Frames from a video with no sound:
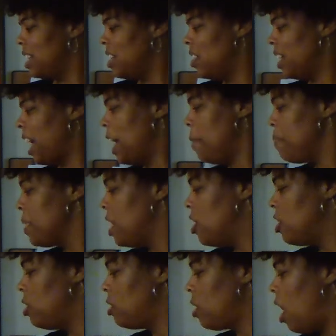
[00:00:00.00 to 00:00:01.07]
Okay?
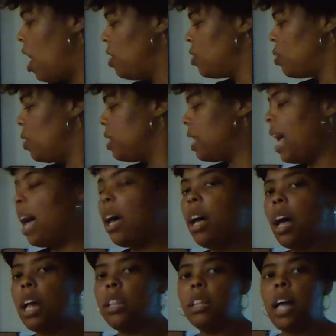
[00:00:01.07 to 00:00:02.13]
There's also now
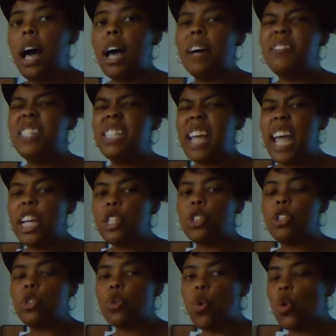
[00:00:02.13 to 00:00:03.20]
a lot of dangerous
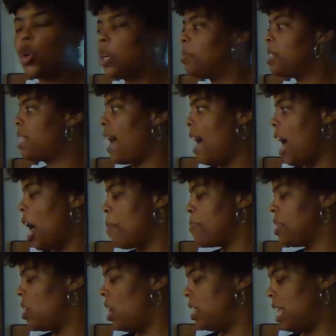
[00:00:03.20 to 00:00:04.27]
storms that
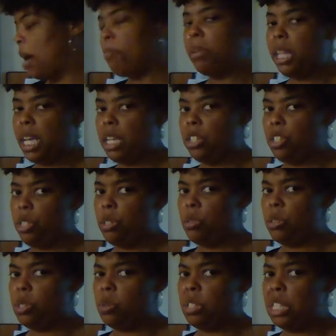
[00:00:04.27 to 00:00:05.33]
happen on that planet too.
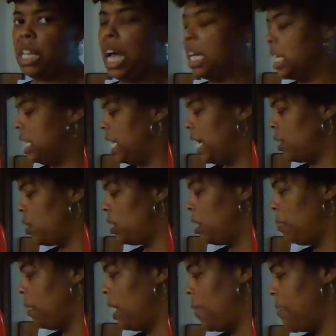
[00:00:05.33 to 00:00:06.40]
So it's kind of dangerous to
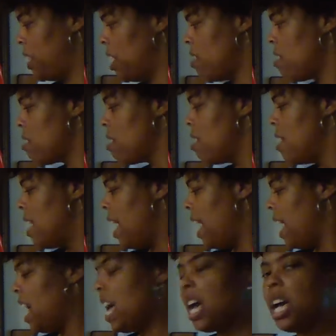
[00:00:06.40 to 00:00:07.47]
be up there.
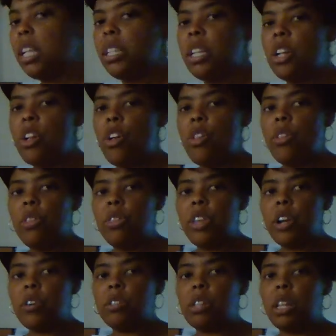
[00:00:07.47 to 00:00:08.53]
And
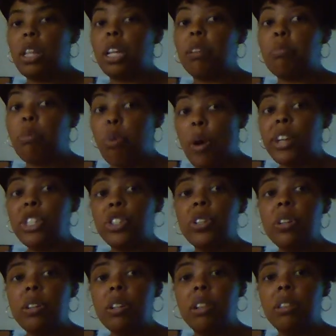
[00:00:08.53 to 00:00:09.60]
there's a lot of
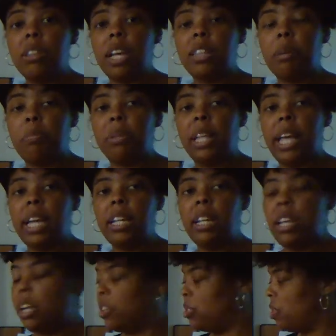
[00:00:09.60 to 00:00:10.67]
pressure that the
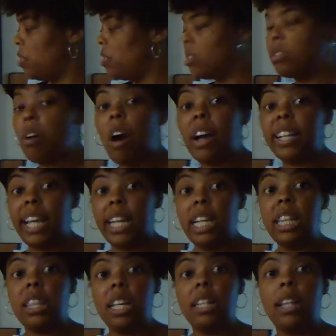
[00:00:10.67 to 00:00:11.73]
planet exerts on
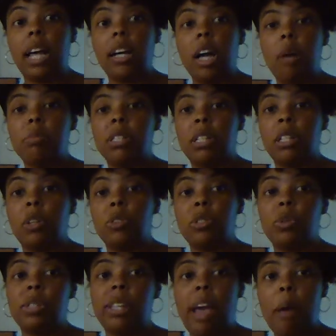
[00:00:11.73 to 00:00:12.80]
anything that comes close to
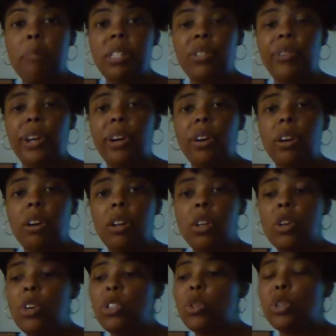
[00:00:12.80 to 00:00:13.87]
its atmosphere.
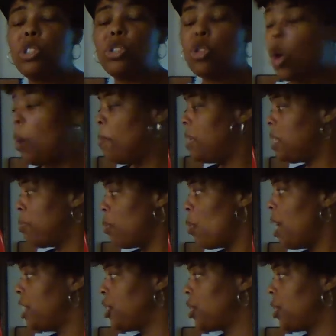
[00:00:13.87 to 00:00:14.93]
So it's so much
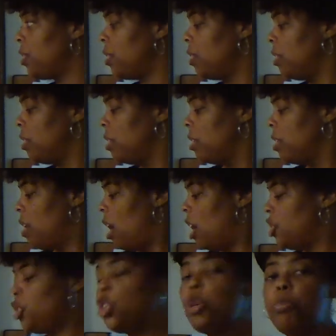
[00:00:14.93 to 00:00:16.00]
pressure
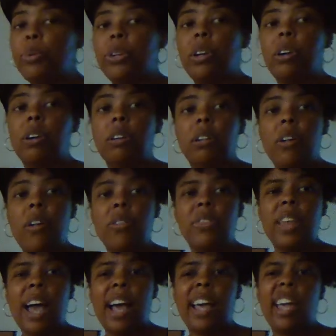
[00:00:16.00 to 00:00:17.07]
on Jupiter
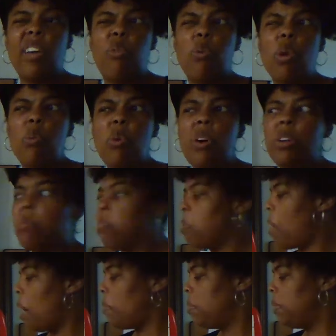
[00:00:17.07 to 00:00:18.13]
that if we were to
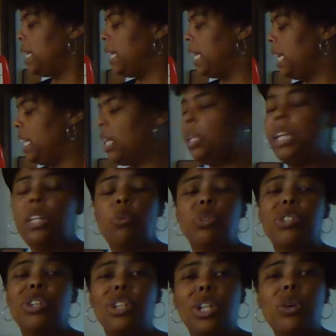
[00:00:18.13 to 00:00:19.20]
probably get anywhere
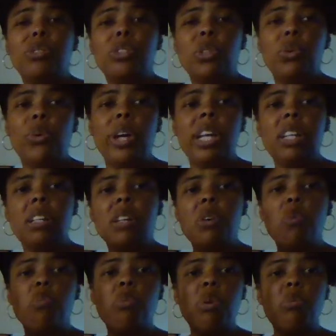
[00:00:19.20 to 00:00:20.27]
close to it,
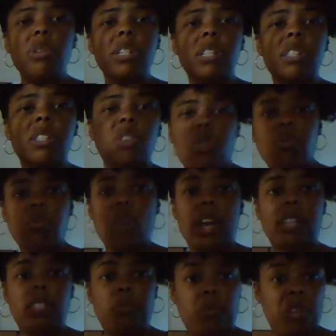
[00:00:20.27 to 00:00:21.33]
we would just
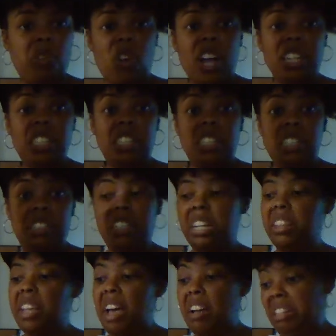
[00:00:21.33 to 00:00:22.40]
be crushed
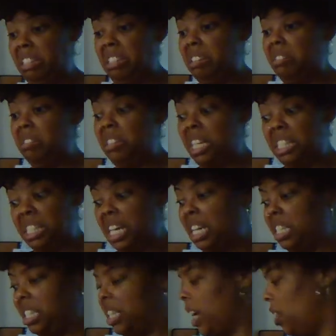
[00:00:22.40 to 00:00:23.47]
like that. So that's kind
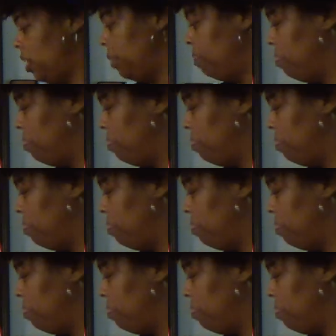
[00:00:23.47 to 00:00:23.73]
of scary.